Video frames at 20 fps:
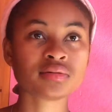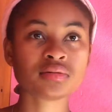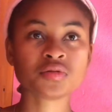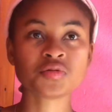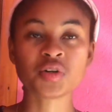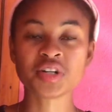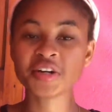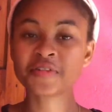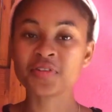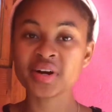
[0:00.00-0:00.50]

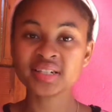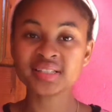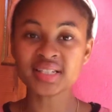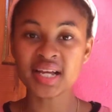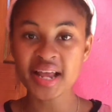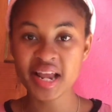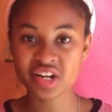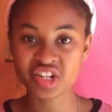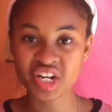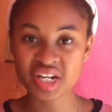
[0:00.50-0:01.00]
for different
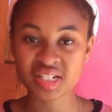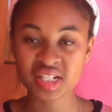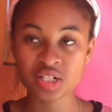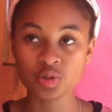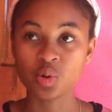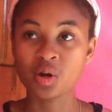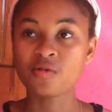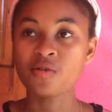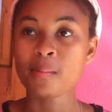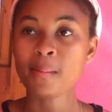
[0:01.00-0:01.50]
agencies,
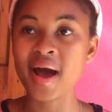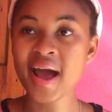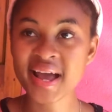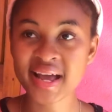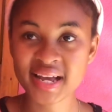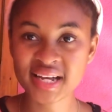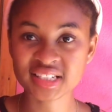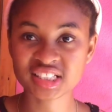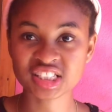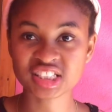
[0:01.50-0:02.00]
well, for my
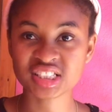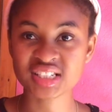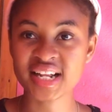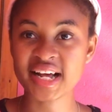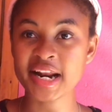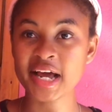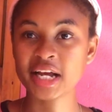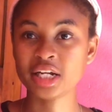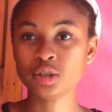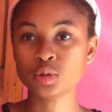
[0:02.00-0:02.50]
agency
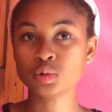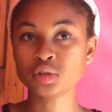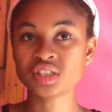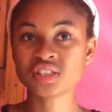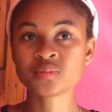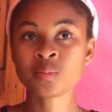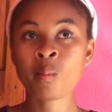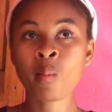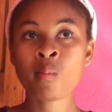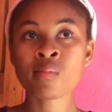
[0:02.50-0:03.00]
that I used,
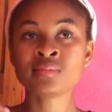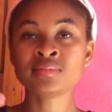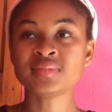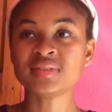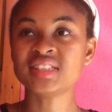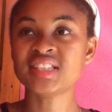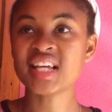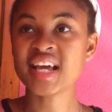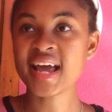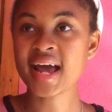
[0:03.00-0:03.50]

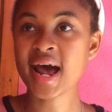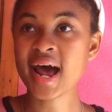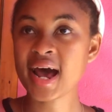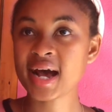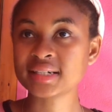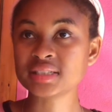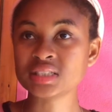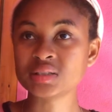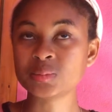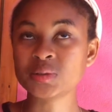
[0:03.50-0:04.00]
they
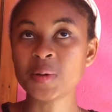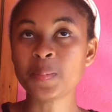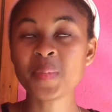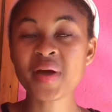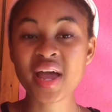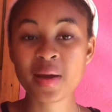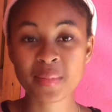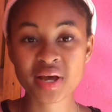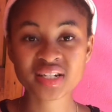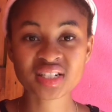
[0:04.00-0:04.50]
had the
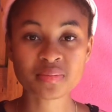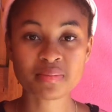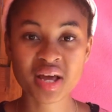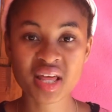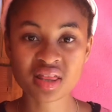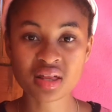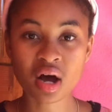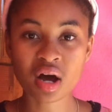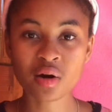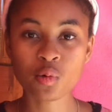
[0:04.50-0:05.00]
payment
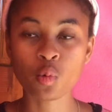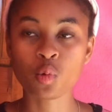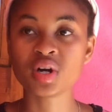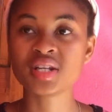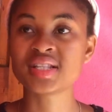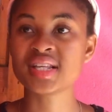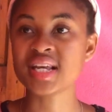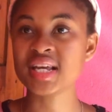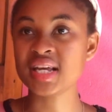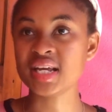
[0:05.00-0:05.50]
method
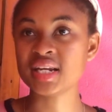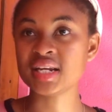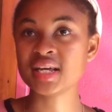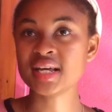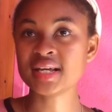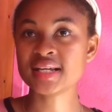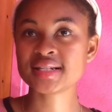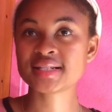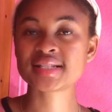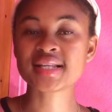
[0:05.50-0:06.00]
was in
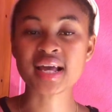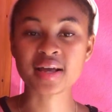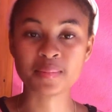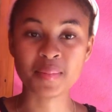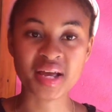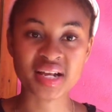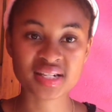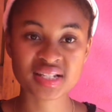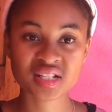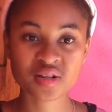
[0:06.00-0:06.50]

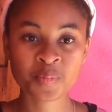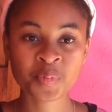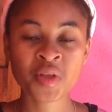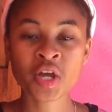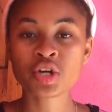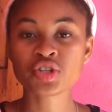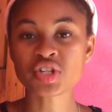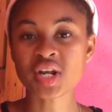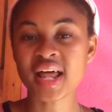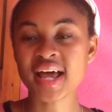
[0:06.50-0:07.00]
segments.
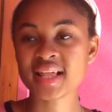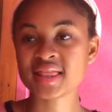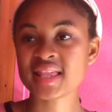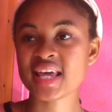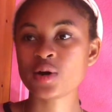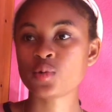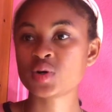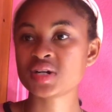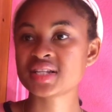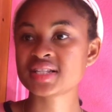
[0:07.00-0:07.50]
So like they
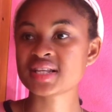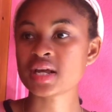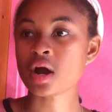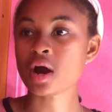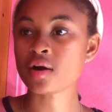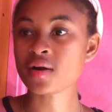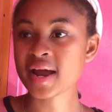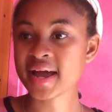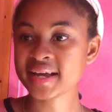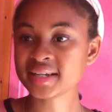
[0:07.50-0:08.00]
would say,
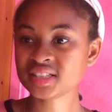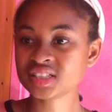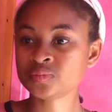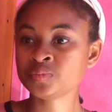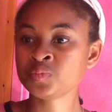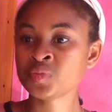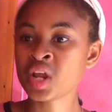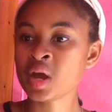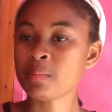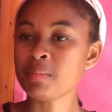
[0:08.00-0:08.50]
all right,
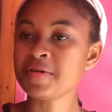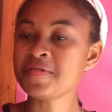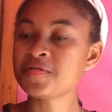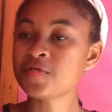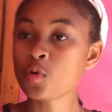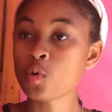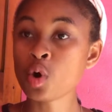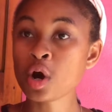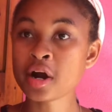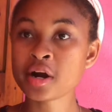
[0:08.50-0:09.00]

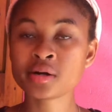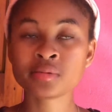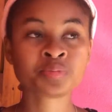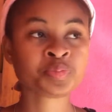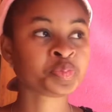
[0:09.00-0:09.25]
before